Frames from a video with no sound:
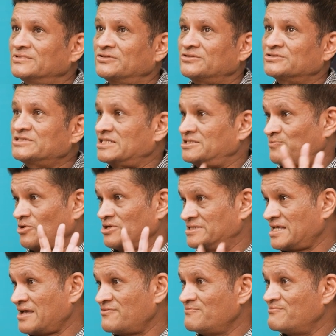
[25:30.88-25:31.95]

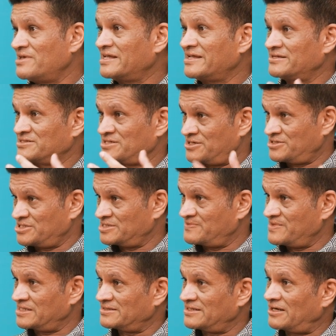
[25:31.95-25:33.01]
6.7 billion searches
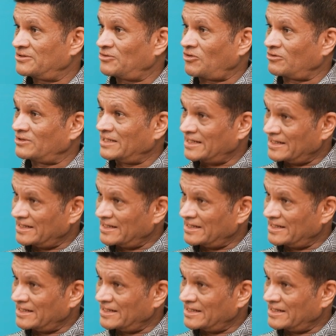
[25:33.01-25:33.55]
being done on